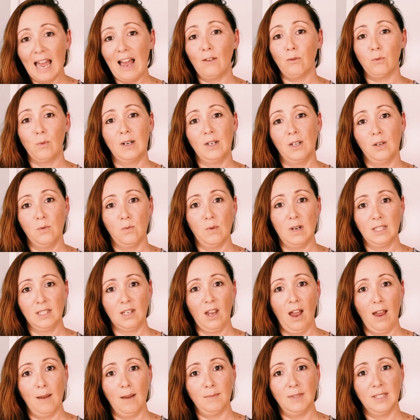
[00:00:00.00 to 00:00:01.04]
one-on-one
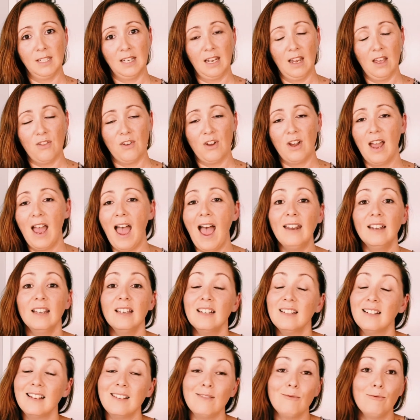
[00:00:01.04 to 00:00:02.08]
time together, and
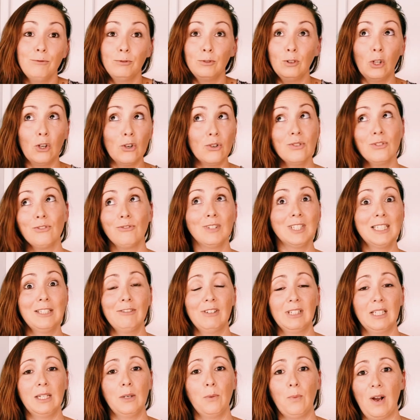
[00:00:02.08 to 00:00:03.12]
it flows really,
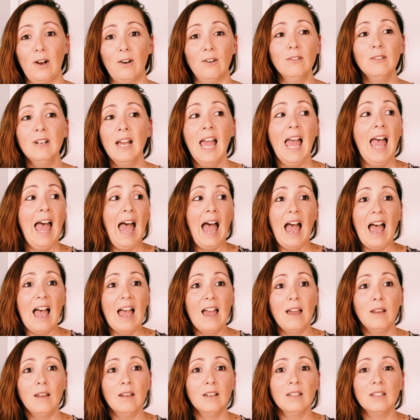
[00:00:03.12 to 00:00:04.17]
really well.
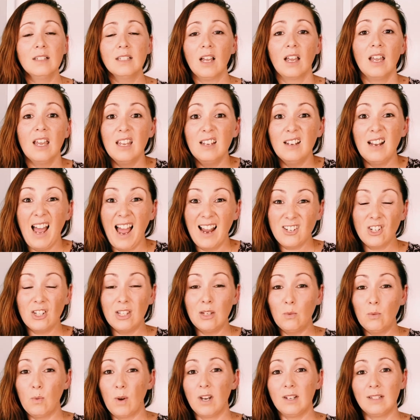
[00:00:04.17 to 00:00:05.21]
And it
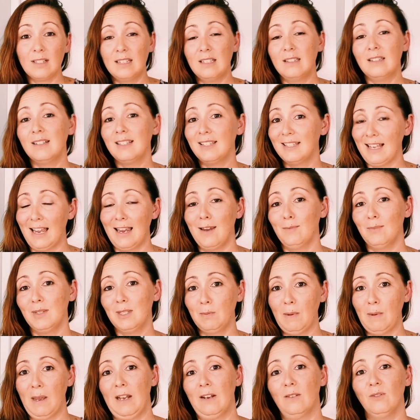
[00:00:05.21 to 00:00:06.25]
actually works in the same
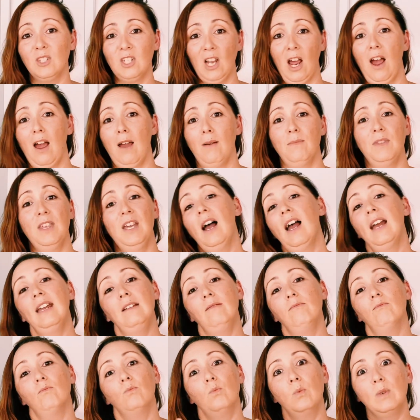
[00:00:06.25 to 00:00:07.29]
span of time that
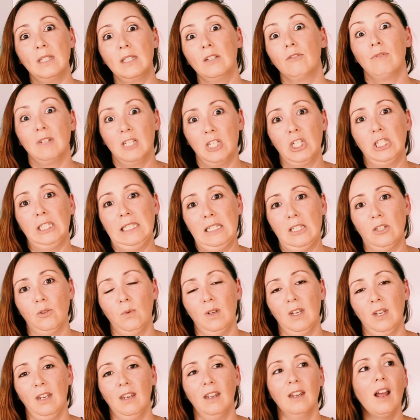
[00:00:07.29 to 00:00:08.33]
I was originally
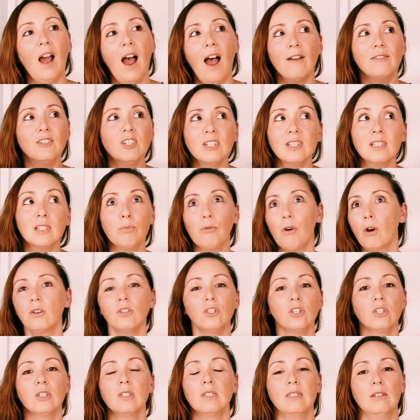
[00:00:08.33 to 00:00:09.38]
doing it. I just
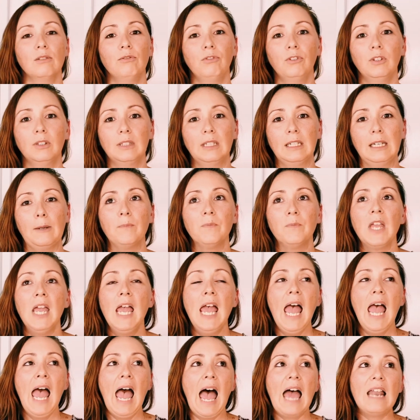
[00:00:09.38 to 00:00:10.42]
approached it differently.
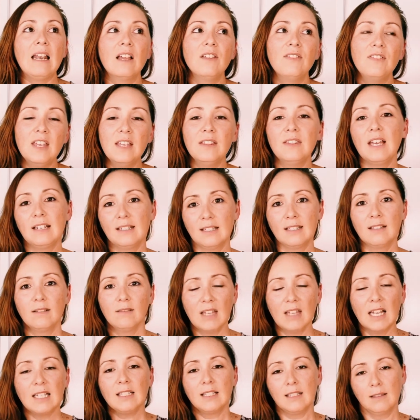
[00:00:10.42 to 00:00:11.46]
And I think that's
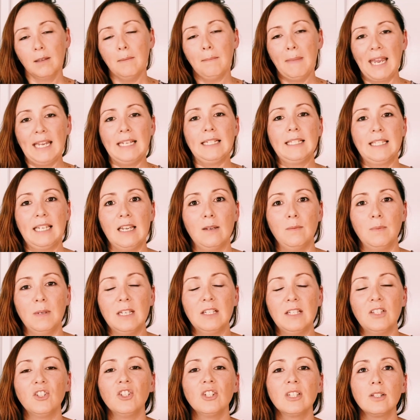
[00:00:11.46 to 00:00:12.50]
the main tip,
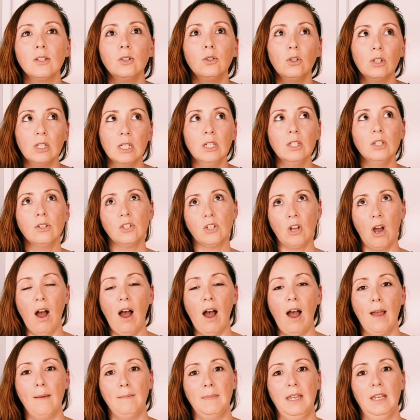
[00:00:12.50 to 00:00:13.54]
is just look at your
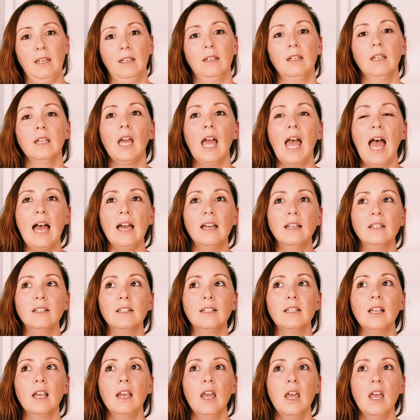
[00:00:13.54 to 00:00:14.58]
timing.
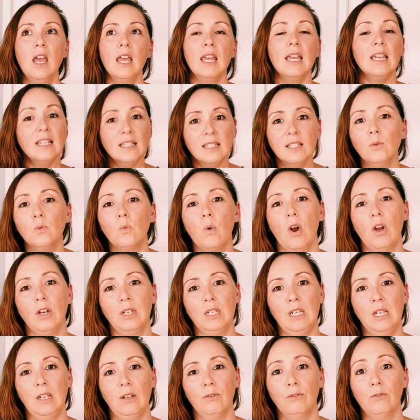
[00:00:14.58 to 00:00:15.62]
And is it
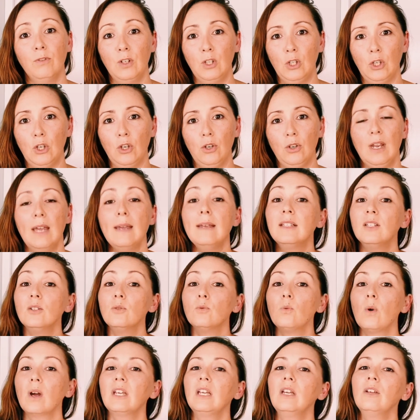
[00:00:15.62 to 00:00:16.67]
working for you? Is it
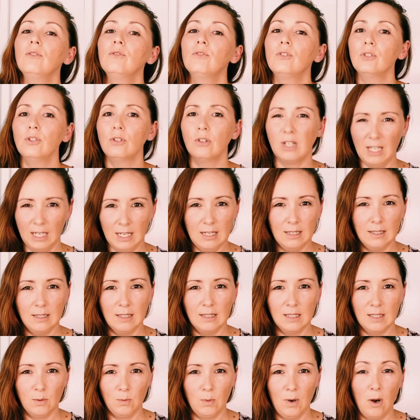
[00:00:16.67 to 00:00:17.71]
working for your kids
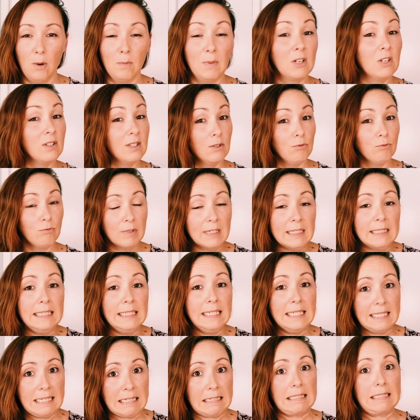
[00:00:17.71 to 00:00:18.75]
as well? Because it really
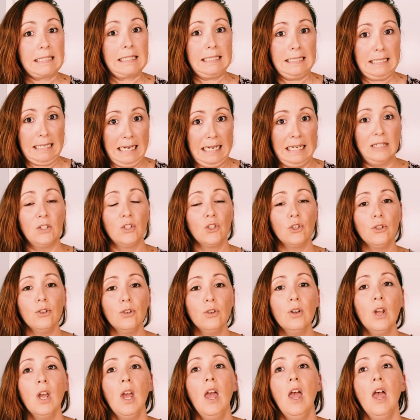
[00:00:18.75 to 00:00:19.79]
does need to,
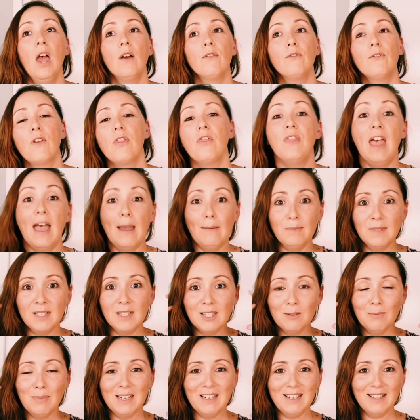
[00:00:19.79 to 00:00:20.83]
for them to
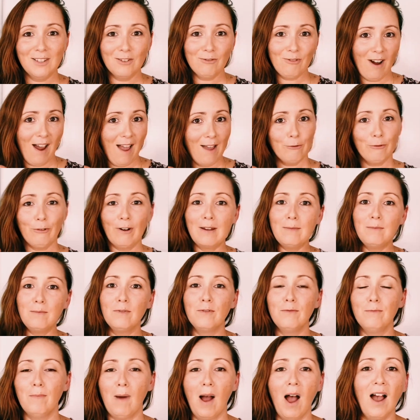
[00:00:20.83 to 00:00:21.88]
be in the right frame
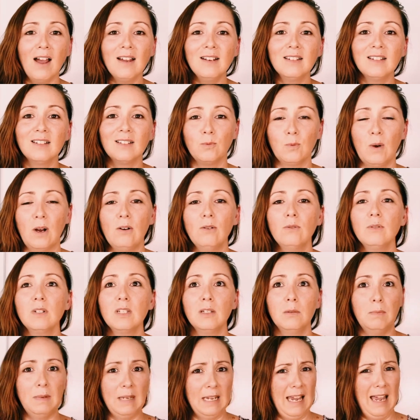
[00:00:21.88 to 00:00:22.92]
of mind as well, to
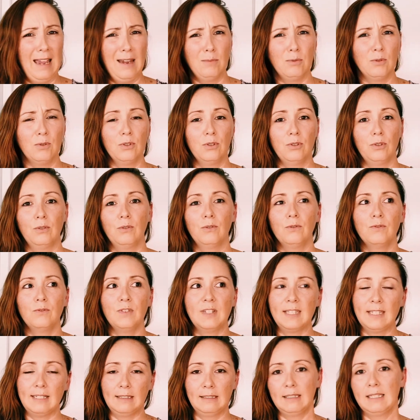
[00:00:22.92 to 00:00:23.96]
be able to
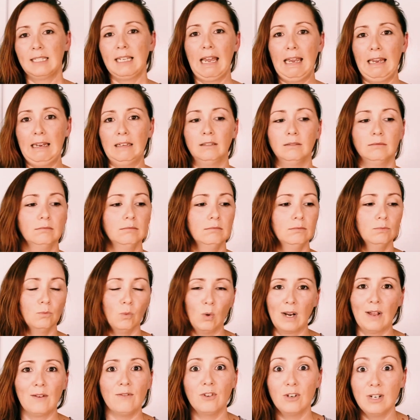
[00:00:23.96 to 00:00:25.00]
facilitate
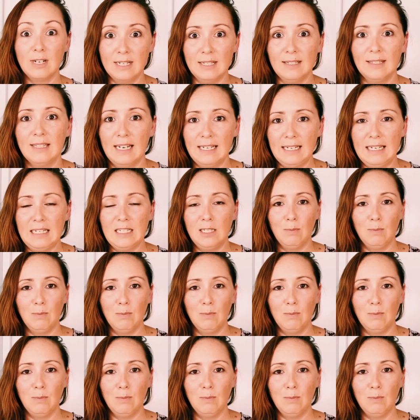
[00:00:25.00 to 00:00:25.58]
whatever it is they need to be